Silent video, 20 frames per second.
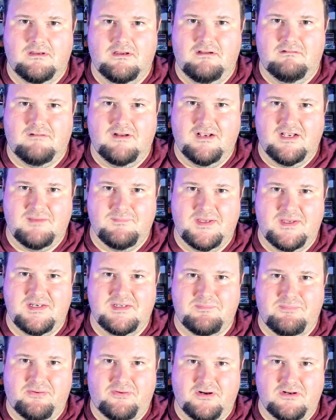I
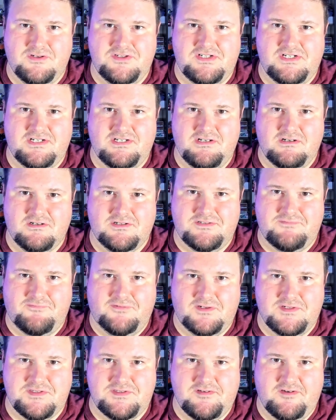recommend approaching your
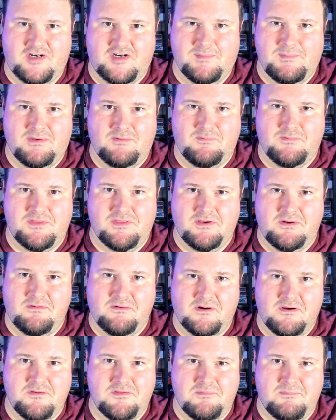first tournament with a
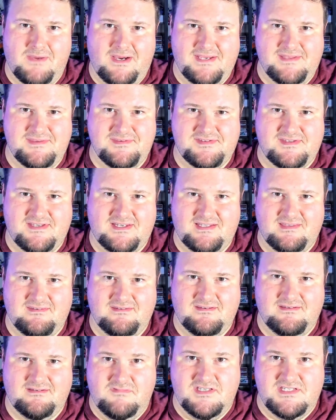growth mindset.
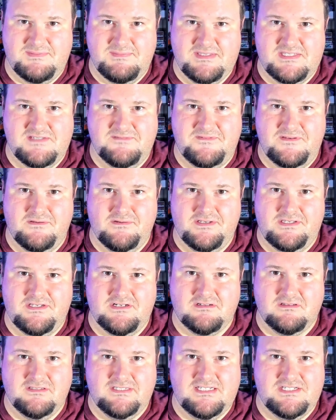This means viewing
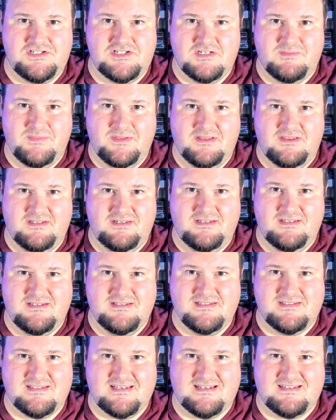your Legion
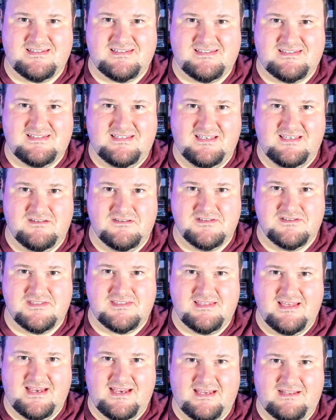abilities as skills
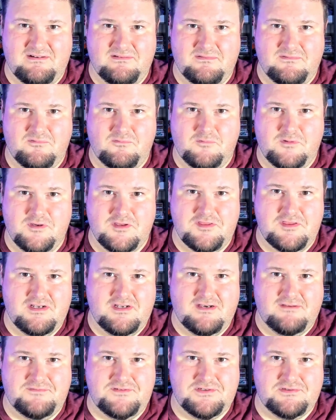that, with
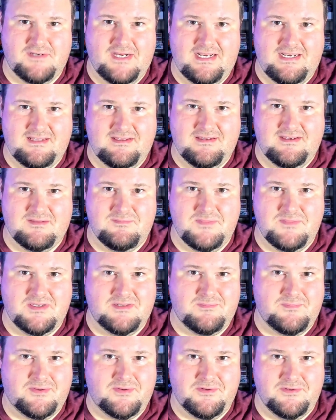enough training, can be
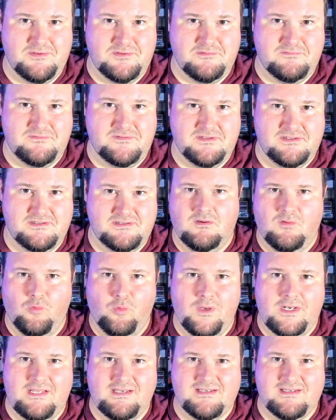improved.
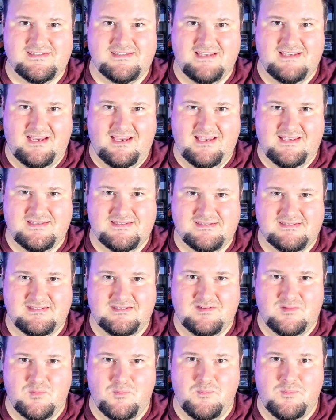Winning is nice,
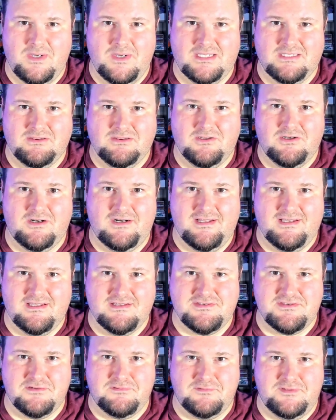but learning
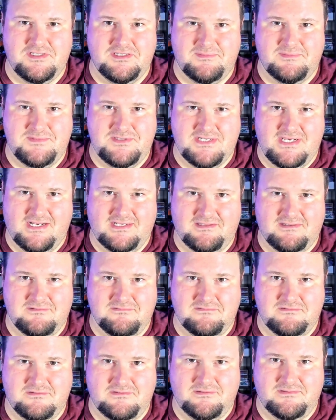is the real
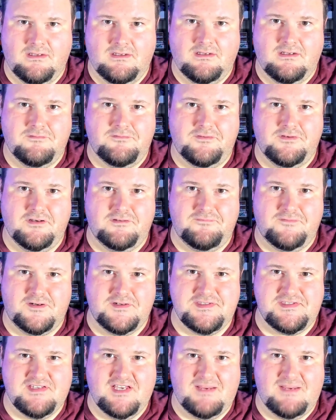objective. For your
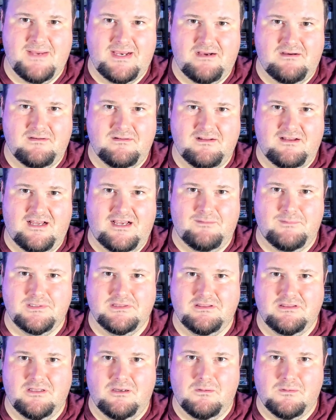first time out, I
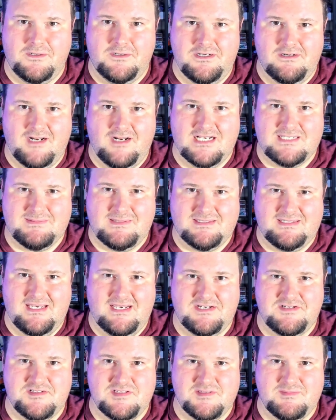would lower your
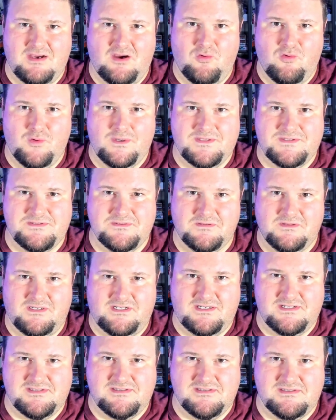expectations about wins or
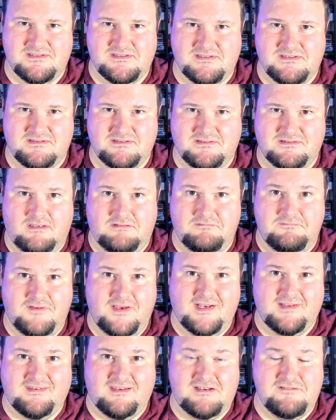losses. In
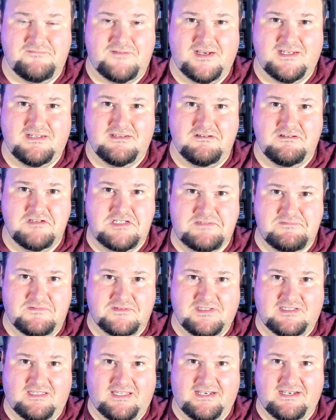fact, I find it
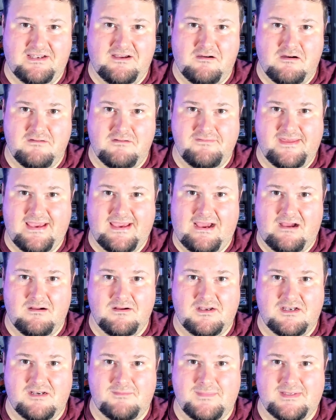useful to let go of the
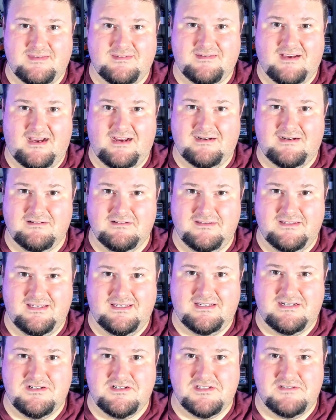outcome
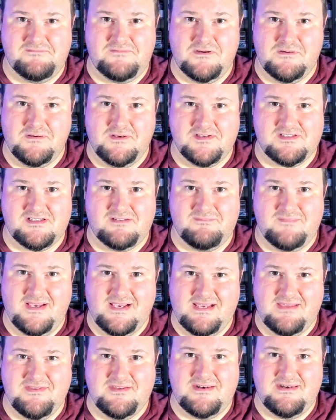entirely and just focus on
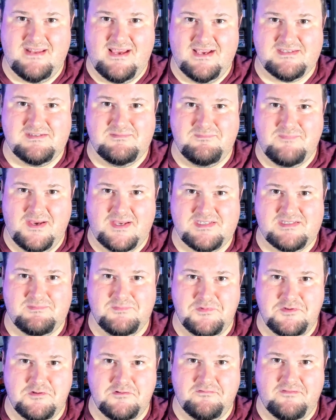making the next best
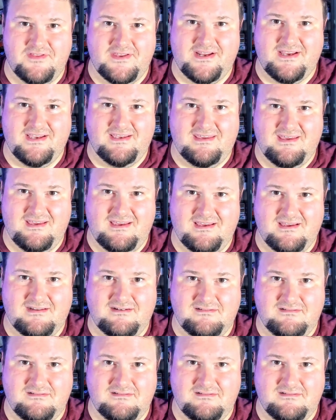move that I can.